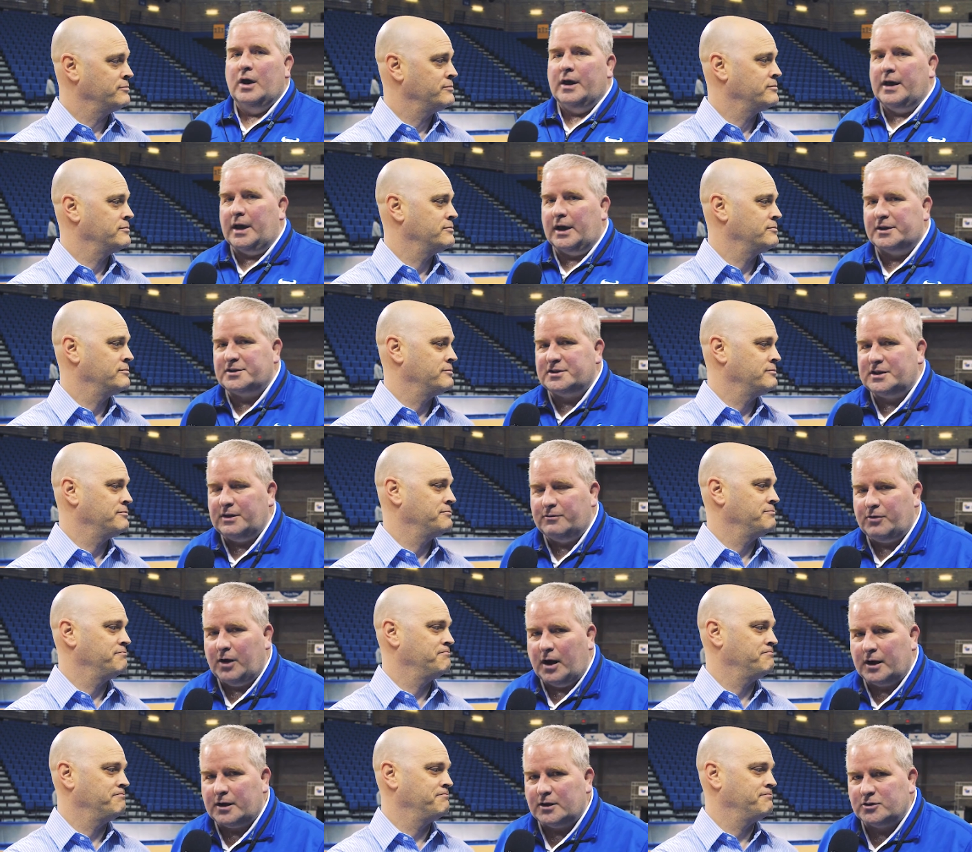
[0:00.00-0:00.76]
Speaker 1: Yeah,
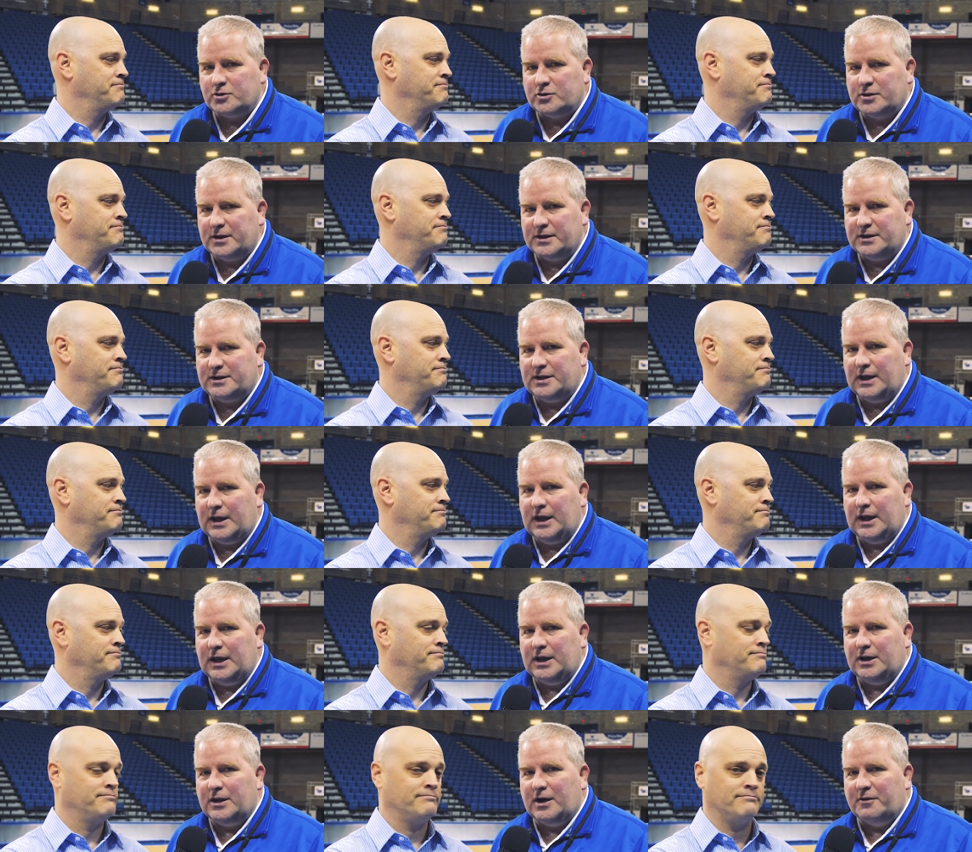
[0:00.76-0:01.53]
Steve Hawkins, the
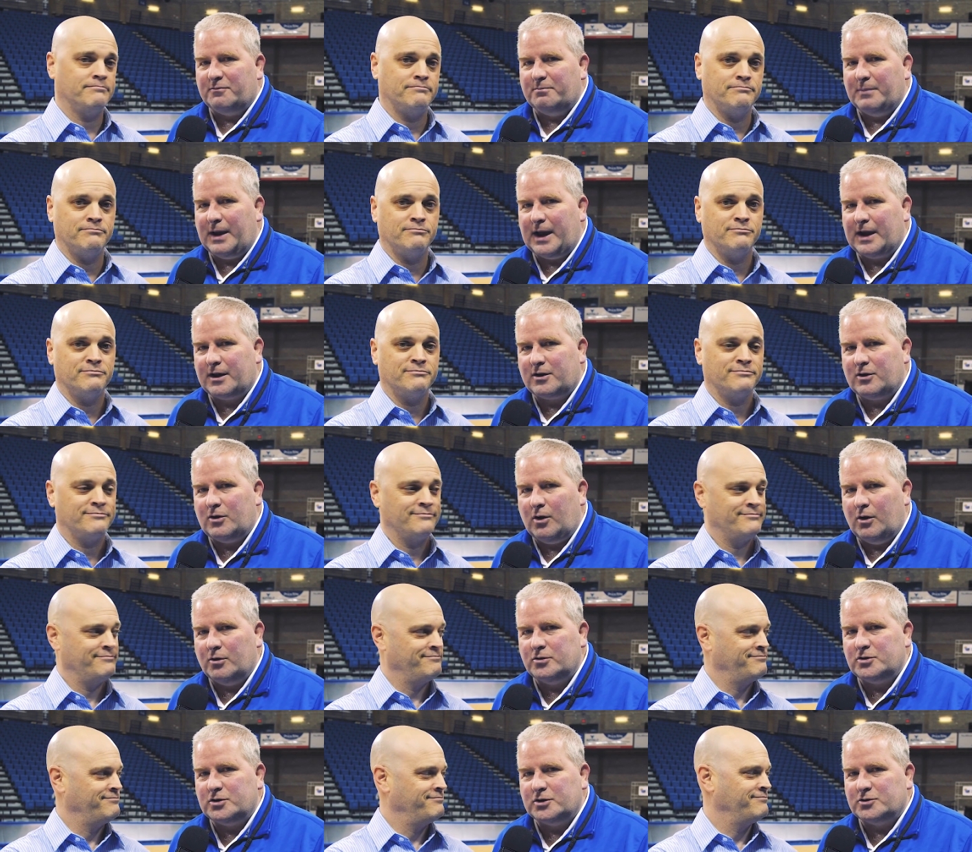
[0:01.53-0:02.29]
dean of MAC
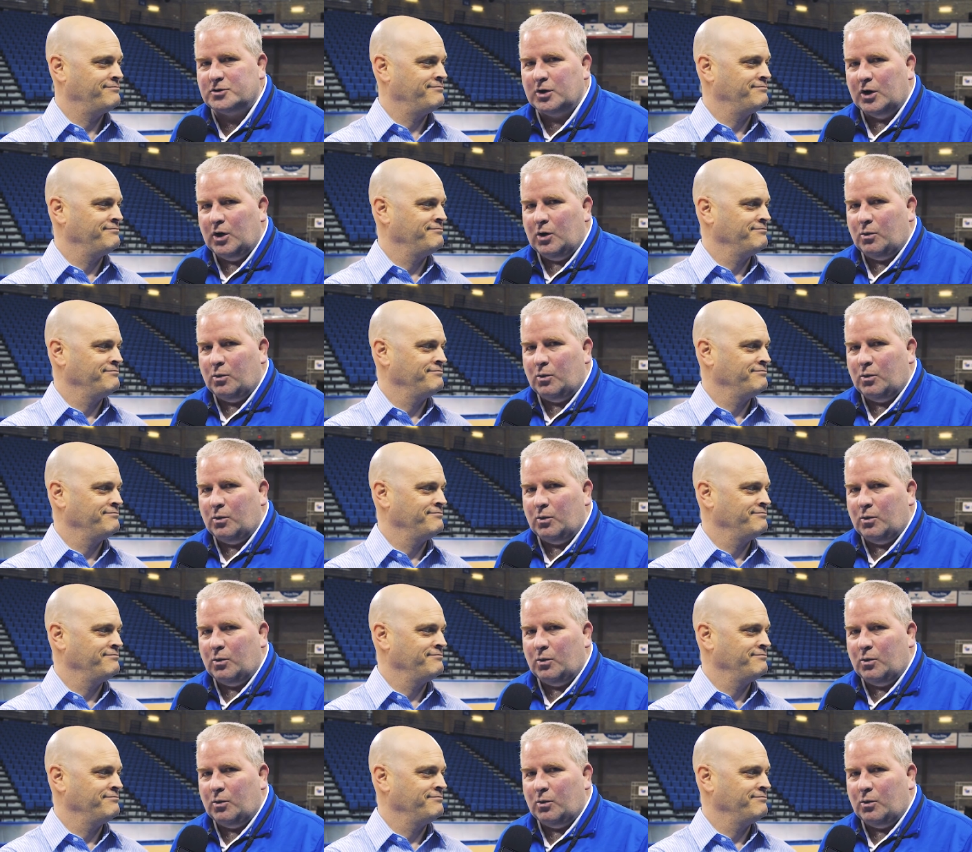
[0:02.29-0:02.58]
coaches,